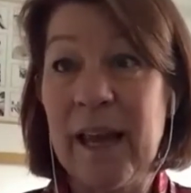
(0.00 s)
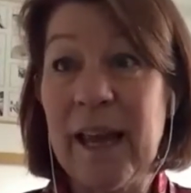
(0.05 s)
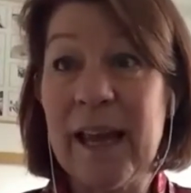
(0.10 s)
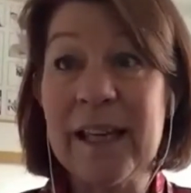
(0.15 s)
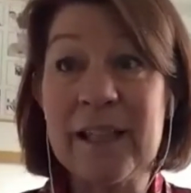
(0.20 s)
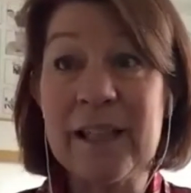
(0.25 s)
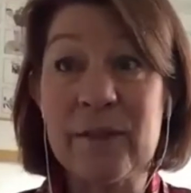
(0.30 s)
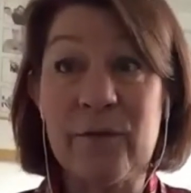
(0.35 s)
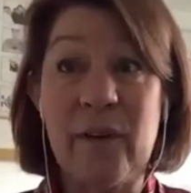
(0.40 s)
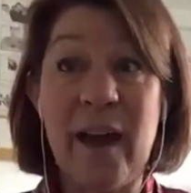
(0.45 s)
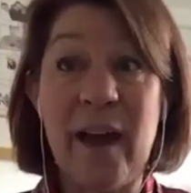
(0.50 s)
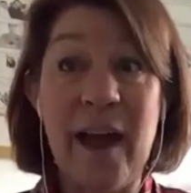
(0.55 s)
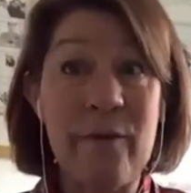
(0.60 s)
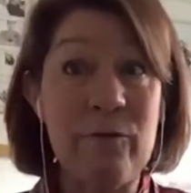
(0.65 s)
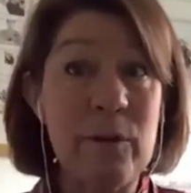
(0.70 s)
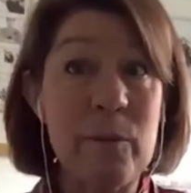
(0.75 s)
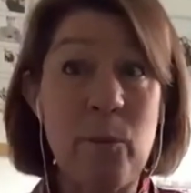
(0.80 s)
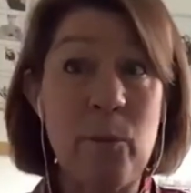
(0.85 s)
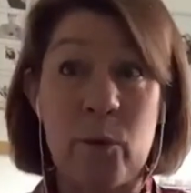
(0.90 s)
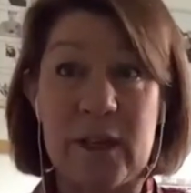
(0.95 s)
It's for
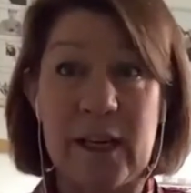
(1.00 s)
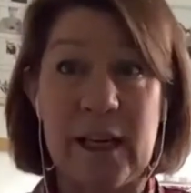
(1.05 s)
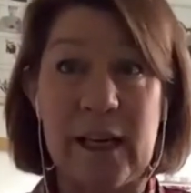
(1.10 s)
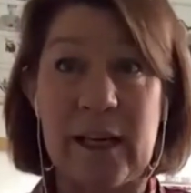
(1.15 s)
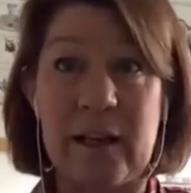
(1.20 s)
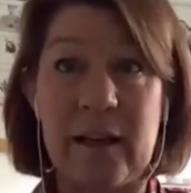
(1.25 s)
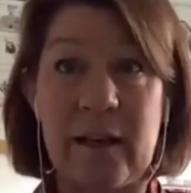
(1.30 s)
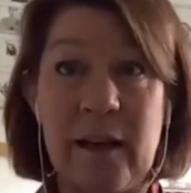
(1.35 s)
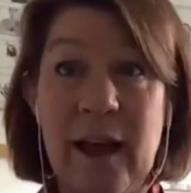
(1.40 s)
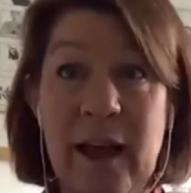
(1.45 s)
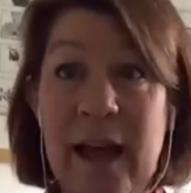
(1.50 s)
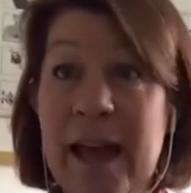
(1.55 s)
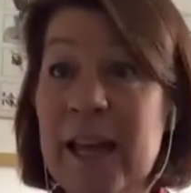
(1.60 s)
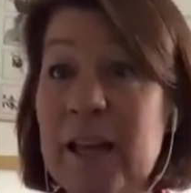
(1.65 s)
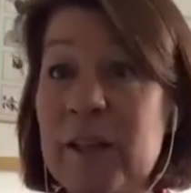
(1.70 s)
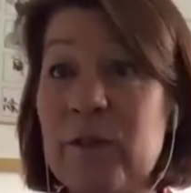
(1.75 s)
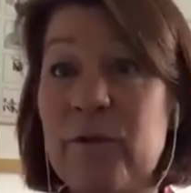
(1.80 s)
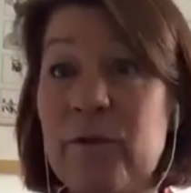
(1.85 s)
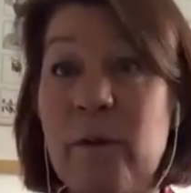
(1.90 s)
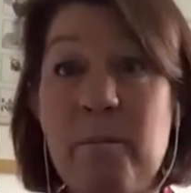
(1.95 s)
everybody.
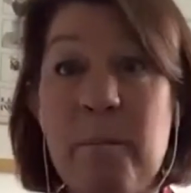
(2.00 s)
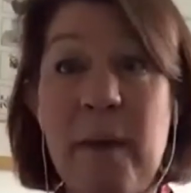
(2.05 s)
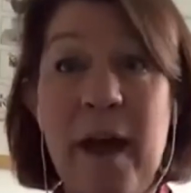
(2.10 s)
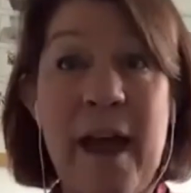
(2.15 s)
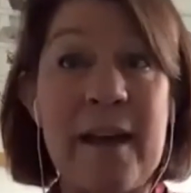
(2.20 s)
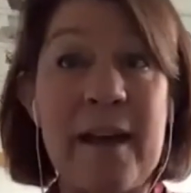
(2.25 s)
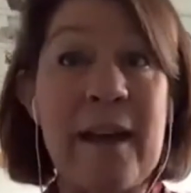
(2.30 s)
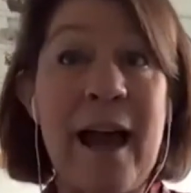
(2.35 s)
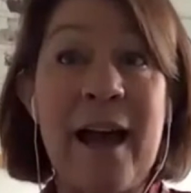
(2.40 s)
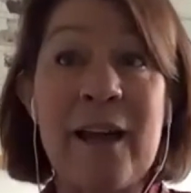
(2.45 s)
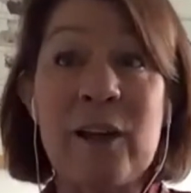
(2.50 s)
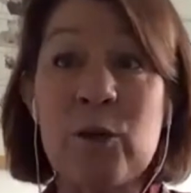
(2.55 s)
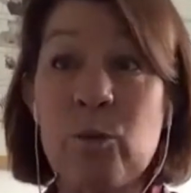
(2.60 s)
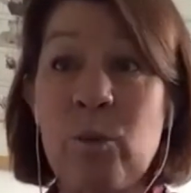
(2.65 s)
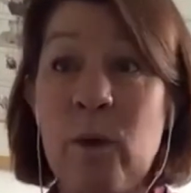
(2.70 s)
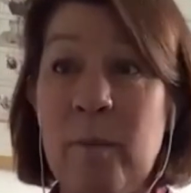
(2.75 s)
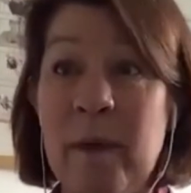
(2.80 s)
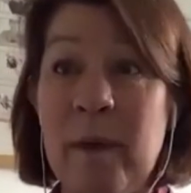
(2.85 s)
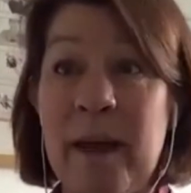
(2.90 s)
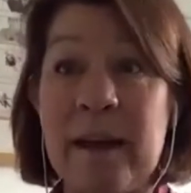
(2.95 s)
It's for men and
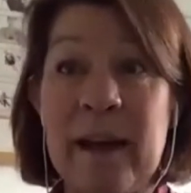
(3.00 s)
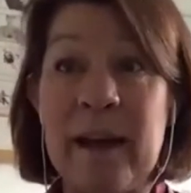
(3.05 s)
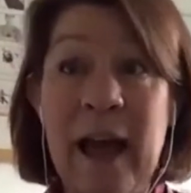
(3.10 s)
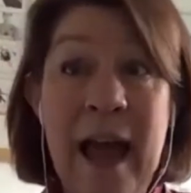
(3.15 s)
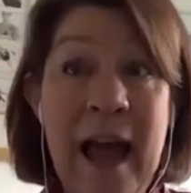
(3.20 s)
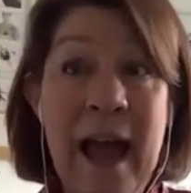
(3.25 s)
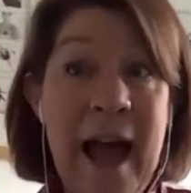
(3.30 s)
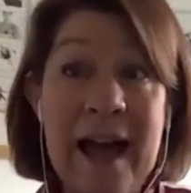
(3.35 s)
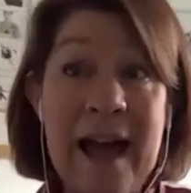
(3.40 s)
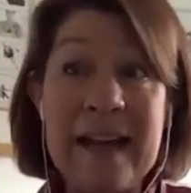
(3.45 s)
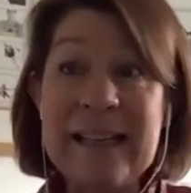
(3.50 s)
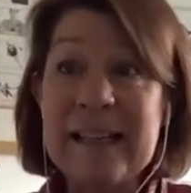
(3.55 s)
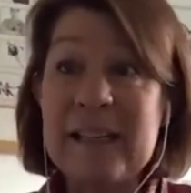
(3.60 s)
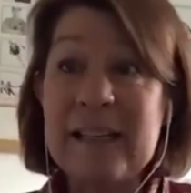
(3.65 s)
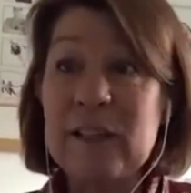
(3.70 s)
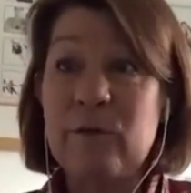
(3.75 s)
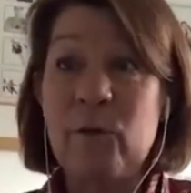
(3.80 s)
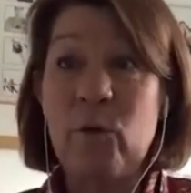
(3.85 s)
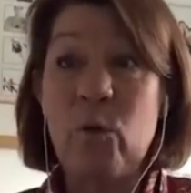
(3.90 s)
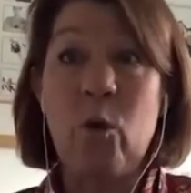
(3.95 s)
women, and
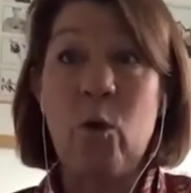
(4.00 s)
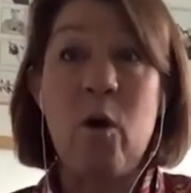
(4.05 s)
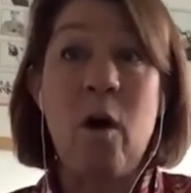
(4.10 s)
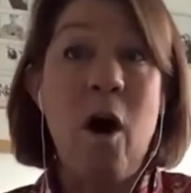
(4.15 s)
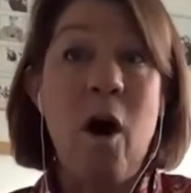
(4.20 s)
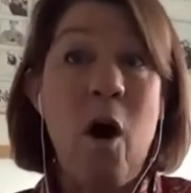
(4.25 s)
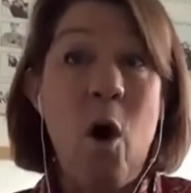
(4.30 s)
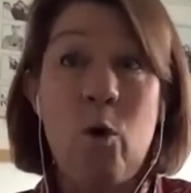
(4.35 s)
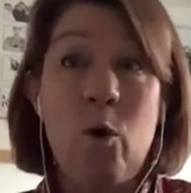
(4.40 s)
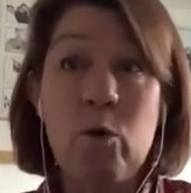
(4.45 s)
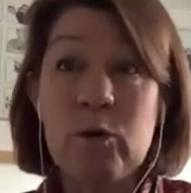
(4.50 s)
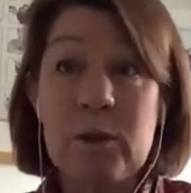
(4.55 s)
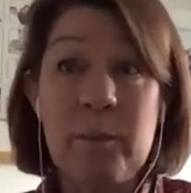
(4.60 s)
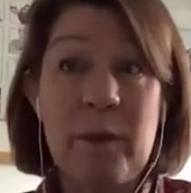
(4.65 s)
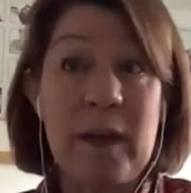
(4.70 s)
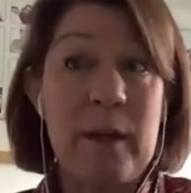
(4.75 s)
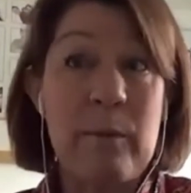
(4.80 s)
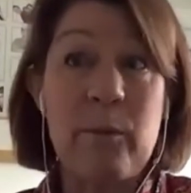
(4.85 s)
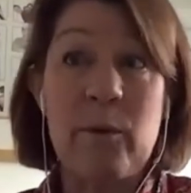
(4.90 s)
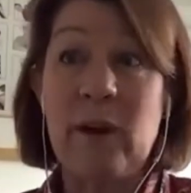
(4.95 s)
it's for older
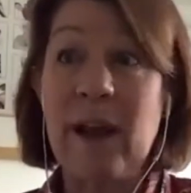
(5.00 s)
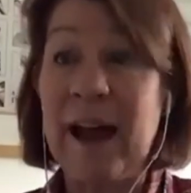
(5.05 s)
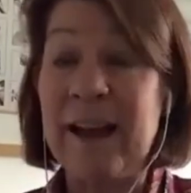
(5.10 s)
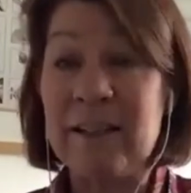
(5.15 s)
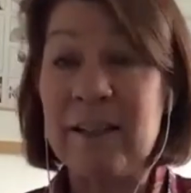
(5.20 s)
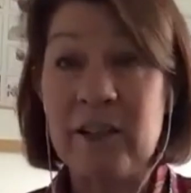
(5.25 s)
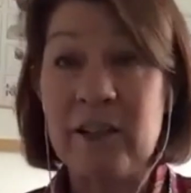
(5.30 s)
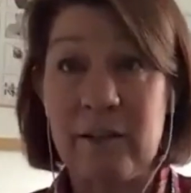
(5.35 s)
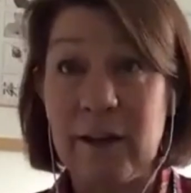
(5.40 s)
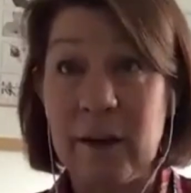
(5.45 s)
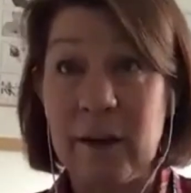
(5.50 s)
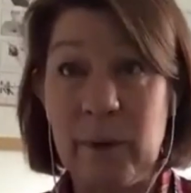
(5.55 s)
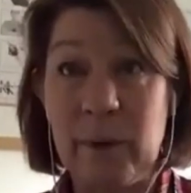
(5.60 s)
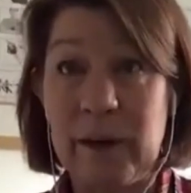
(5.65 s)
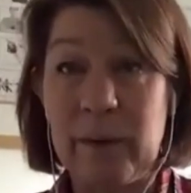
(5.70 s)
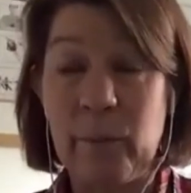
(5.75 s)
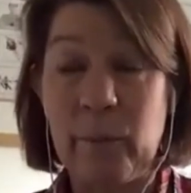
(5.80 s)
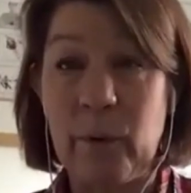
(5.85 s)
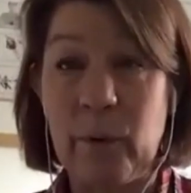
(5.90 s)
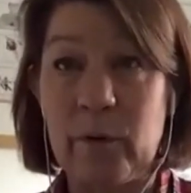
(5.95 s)
people and younger
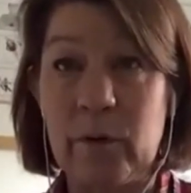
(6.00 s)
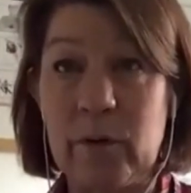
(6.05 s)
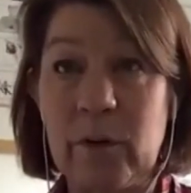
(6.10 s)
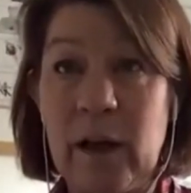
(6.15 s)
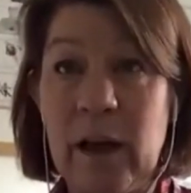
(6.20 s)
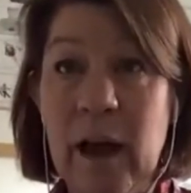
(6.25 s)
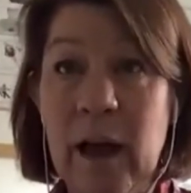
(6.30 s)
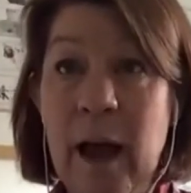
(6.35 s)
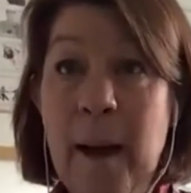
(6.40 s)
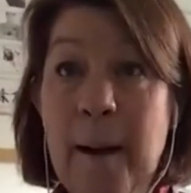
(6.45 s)
people.